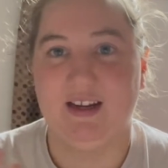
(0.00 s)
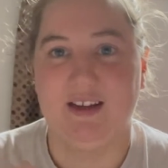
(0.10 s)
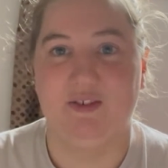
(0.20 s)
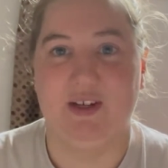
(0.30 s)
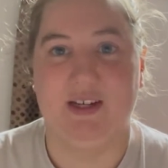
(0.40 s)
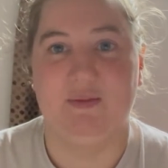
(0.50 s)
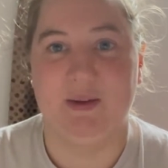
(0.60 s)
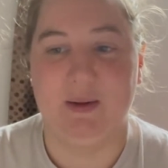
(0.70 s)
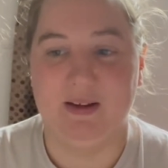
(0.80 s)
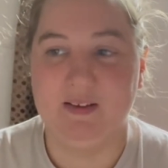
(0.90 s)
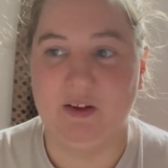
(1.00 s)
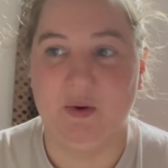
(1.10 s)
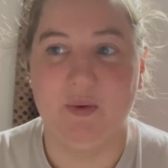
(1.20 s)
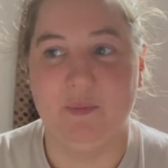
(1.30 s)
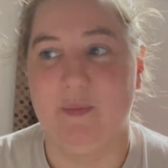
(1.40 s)
at a really lovely place. So
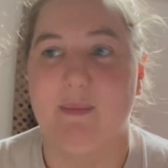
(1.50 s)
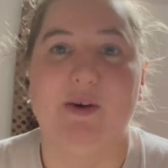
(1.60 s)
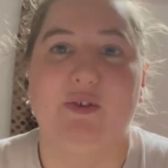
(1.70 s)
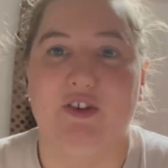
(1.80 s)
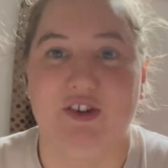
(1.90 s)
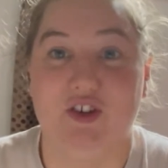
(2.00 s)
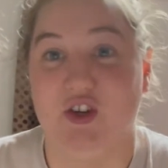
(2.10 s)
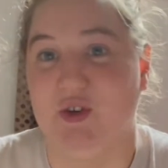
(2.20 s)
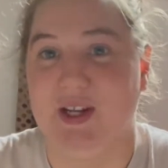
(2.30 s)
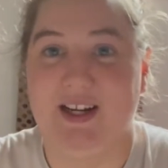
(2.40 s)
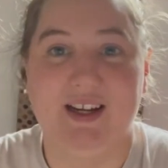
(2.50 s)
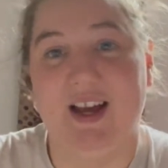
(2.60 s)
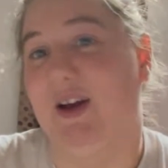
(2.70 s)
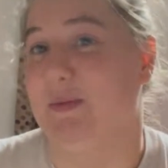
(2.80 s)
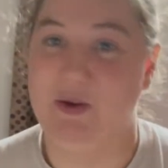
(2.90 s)
I might also just show you like
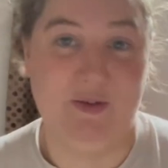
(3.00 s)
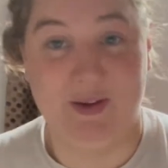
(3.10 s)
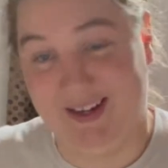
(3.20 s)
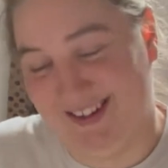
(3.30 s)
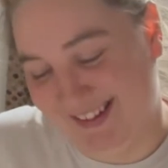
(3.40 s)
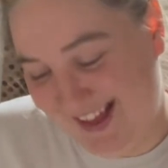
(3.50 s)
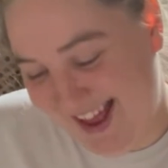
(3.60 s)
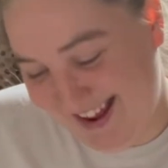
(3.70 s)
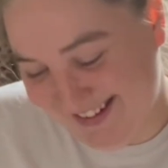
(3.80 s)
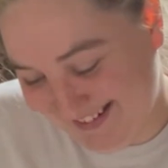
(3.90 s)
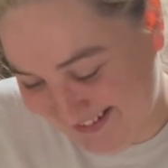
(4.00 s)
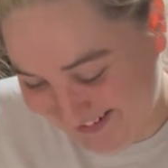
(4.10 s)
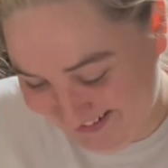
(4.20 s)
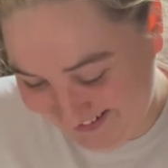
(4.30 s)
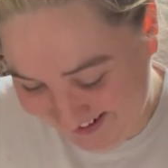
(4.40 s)
how beautiful it is there
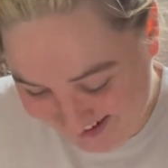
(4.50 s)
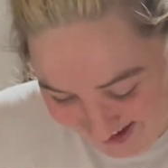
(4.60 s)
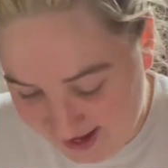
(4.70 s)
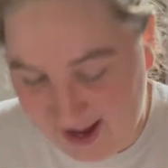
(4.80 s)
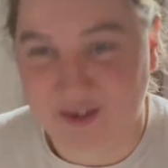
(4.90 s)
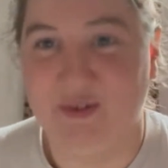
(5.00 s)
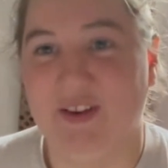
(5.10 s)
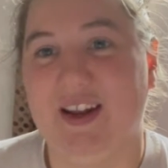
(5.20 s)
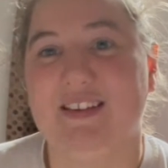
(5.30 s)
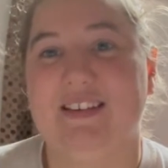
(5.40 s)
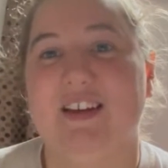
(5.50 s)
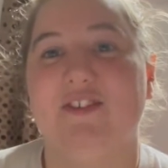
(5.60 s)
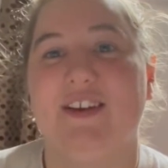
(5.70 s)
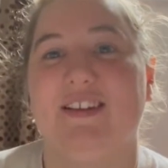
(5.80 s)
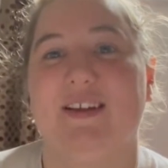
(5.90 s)
and all the nice
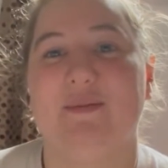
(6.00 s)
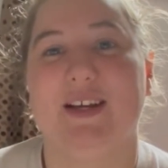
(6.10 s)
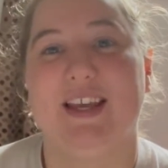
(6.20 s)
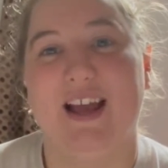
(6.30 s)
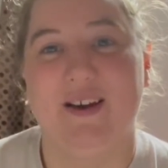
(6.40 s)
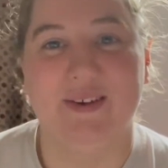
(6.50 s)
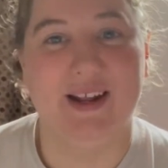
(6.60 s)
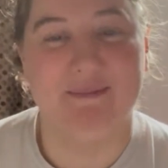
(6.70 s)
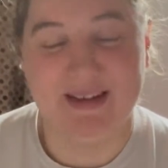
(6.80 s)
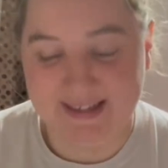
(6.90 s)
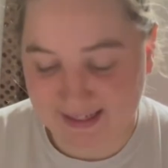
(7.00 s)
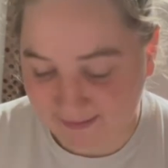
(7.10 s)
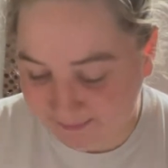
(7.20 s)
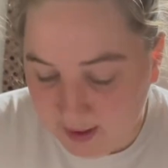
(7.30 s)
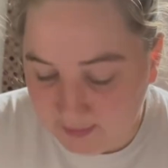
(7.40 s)
scenery that I'm looking at when I'm knitting.
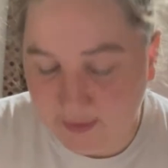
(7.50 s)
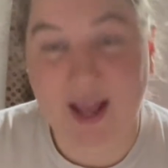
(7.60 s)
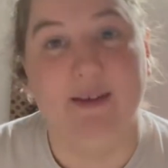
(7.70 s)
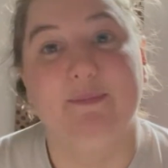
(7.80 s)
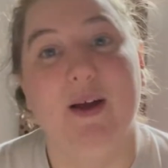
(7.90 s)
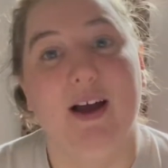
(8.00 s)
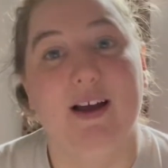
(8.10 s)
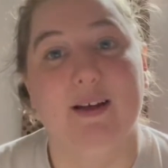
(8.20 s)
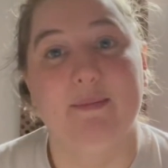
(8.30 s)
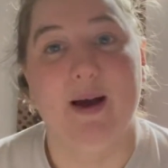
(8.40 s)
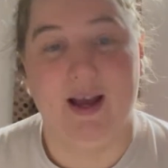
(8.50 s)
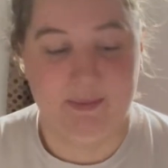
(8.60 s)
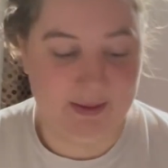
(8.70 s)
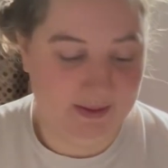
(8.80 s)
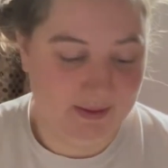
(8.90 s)
So yeah, I
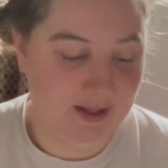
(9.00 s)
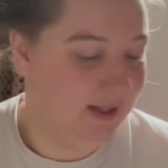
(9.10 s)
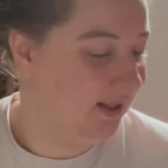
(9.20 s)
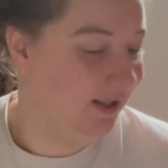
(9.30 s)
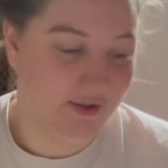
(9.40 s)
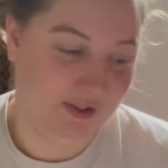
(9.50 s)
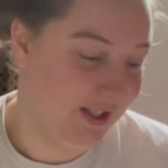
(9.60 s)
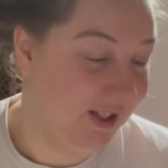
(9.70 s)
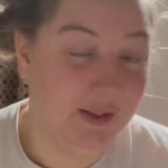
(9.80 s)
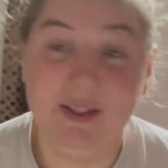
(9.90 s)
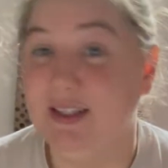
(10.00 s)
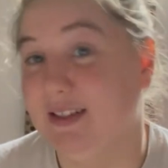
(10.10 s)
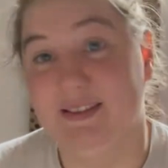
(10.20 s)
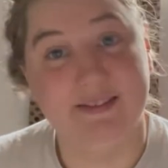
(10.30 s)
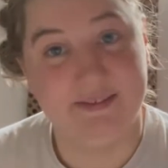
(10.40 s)
will talk to you
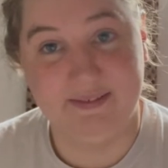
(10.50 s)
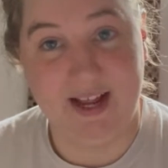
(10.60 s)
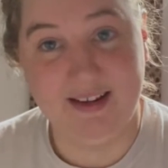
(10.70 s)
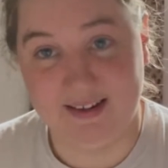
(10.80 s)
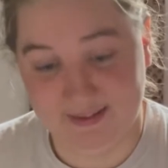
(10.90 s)
later.